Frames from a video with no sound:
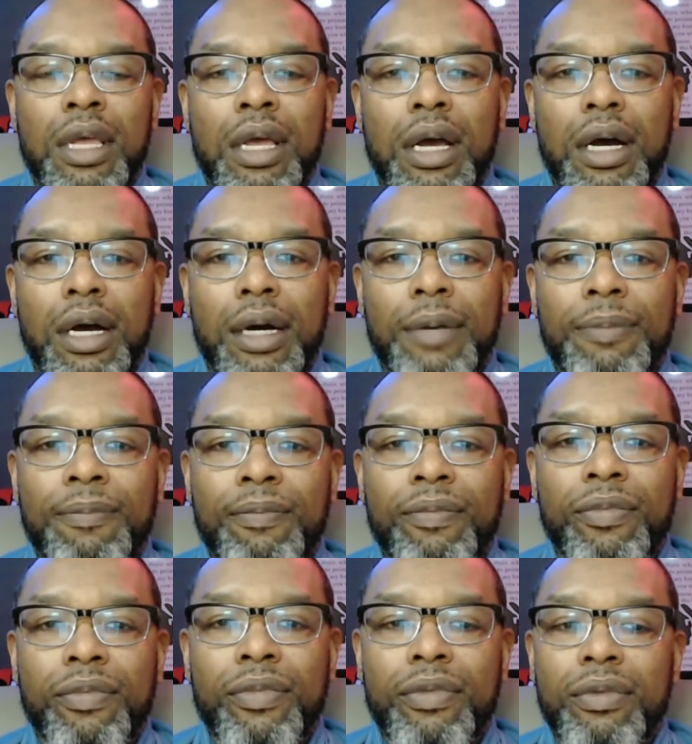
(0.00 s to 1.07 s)
Um,
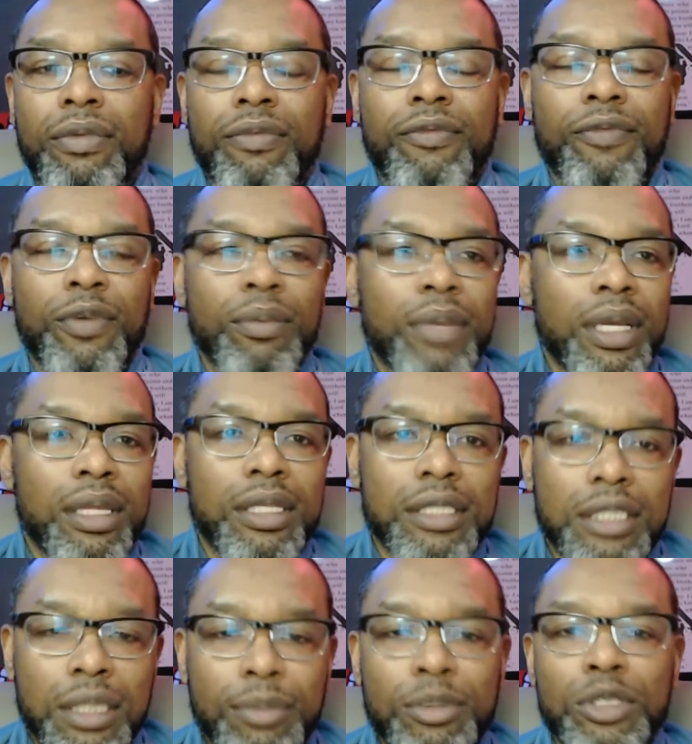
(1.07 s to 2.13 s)
for me, the
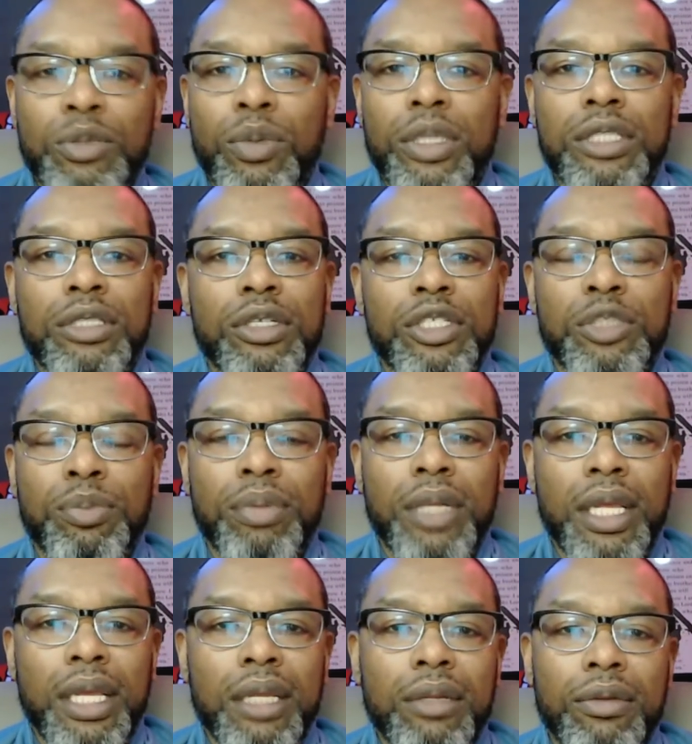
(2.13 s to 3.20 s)
simplest way to
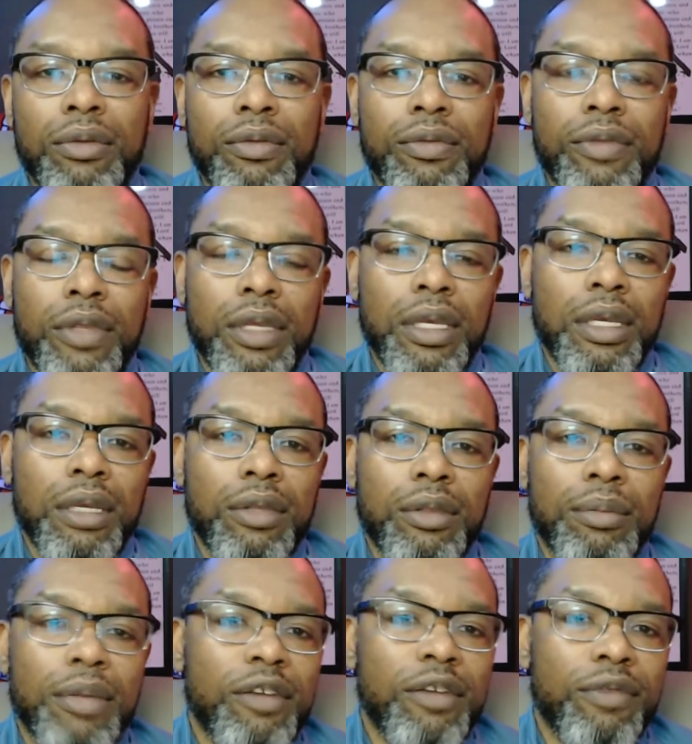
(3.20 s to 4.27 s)
explain the
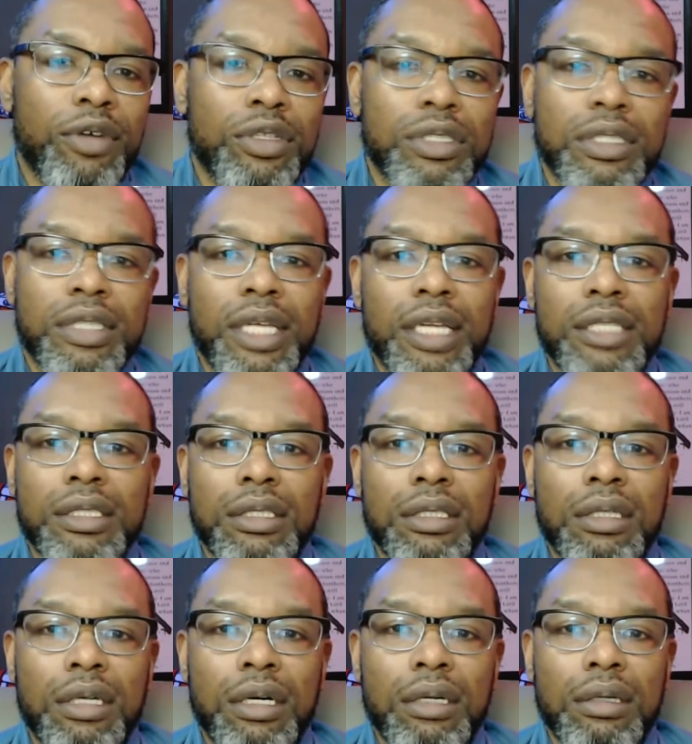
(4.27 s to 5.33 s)
metaverse is that it's
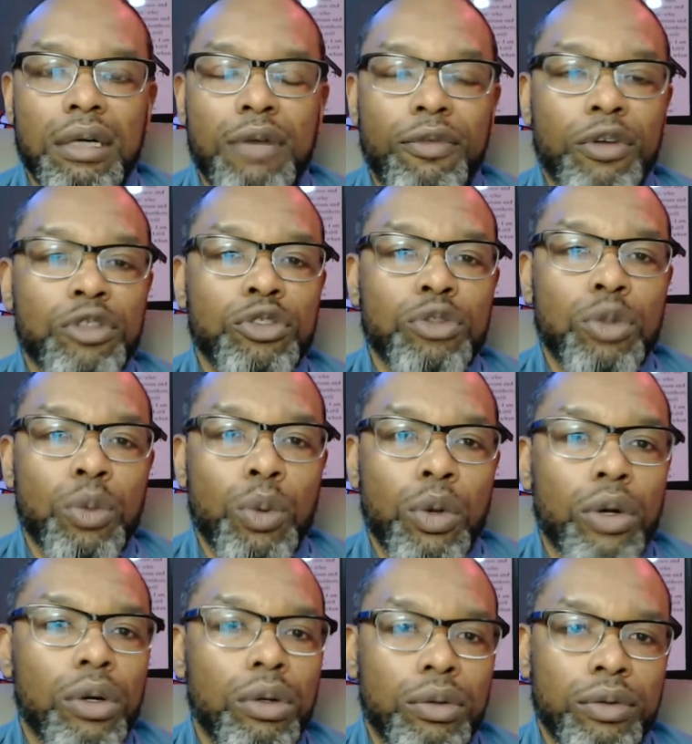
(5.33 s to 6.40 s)
a virtual
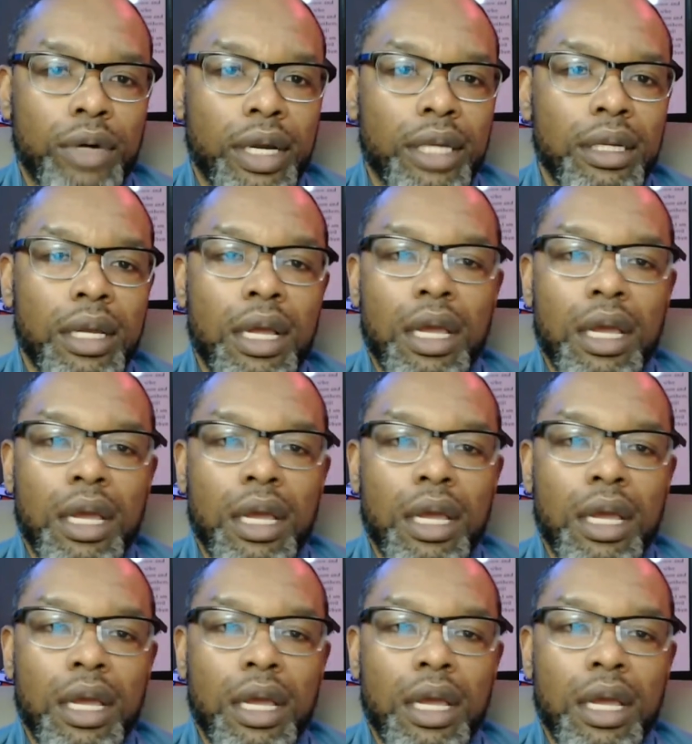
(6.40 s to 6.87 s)
world, right?